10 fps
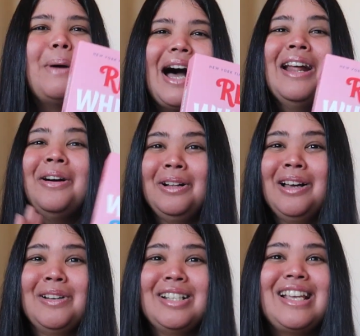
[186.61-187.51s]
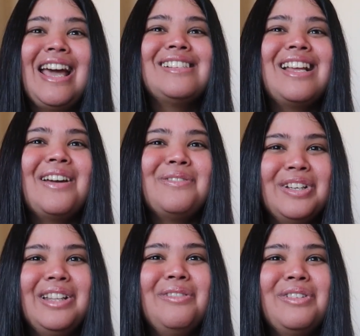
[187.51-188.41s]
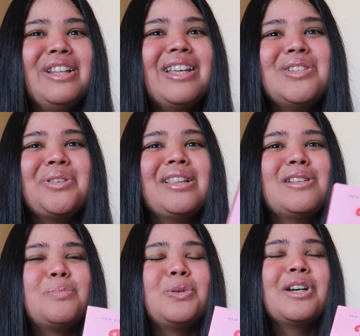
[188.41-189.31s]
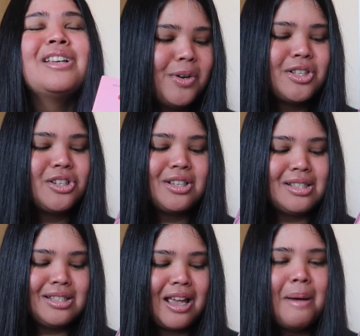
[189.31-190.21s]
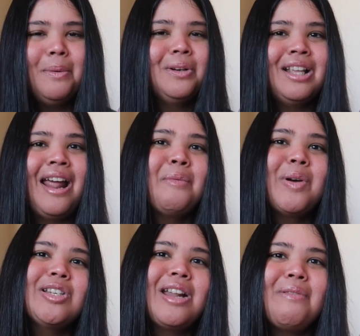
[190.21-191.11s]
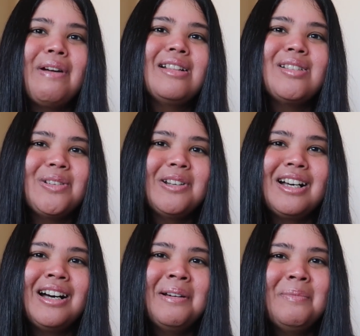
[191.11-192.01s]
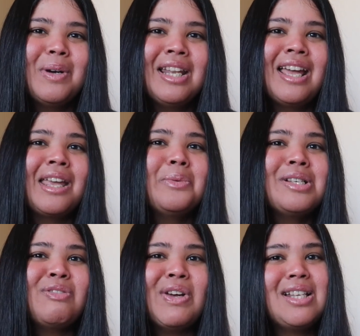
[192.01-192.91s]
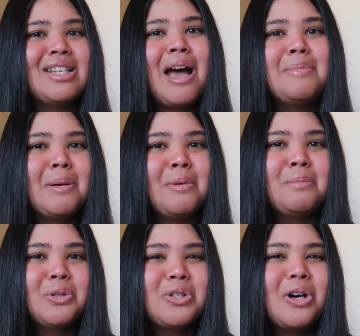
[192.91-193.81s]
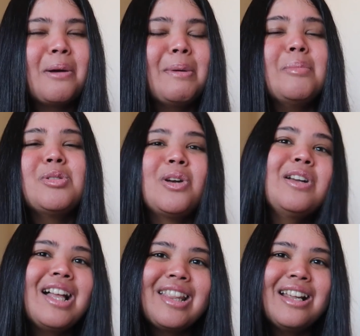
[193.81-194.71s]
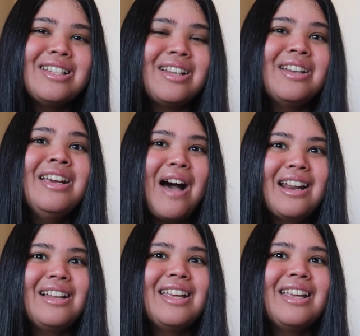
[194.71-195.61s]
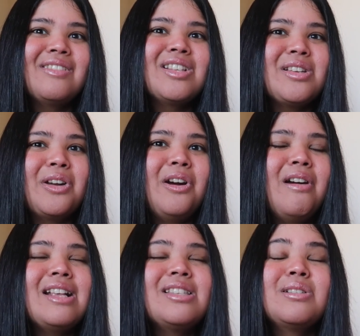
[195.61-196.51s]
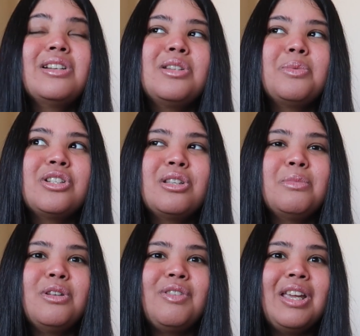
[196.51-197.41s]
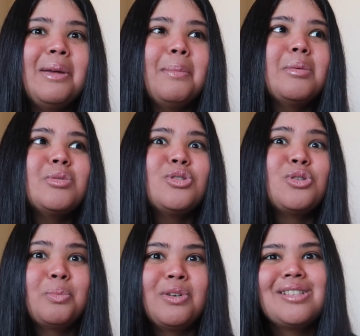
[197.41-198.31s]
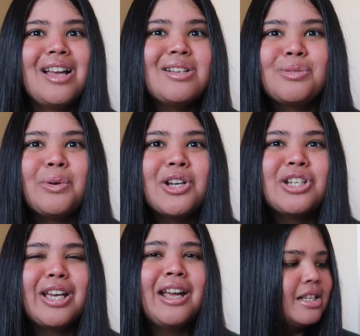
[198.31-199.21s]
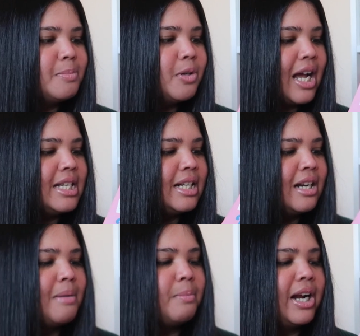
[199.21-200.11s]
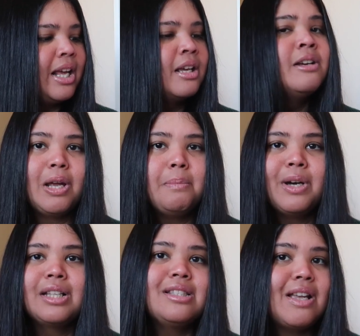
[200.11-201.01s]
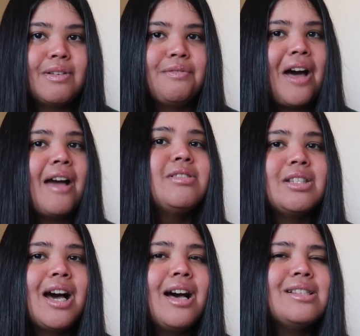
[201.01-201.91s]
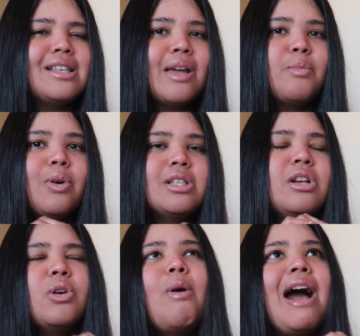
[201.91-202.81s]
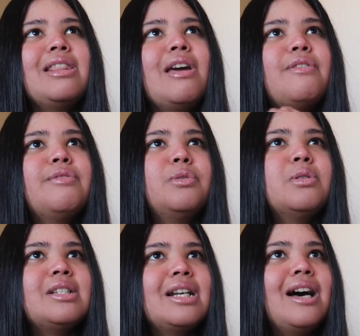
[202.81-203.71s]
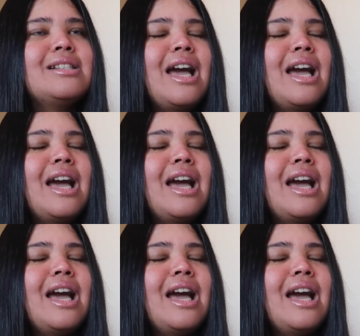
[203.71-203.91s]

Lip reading: But all I want to say is that I really, really enjoyed this book. It was just a book that I wish that I read sooner when like it was first hyped up on BookTok, but I'm so glad that I did finally give this a go. I still need to watch the movie, but I'm super excited to watch it. This book I did end up rating 3.75 stars. It wasn't quite there for 4 stars.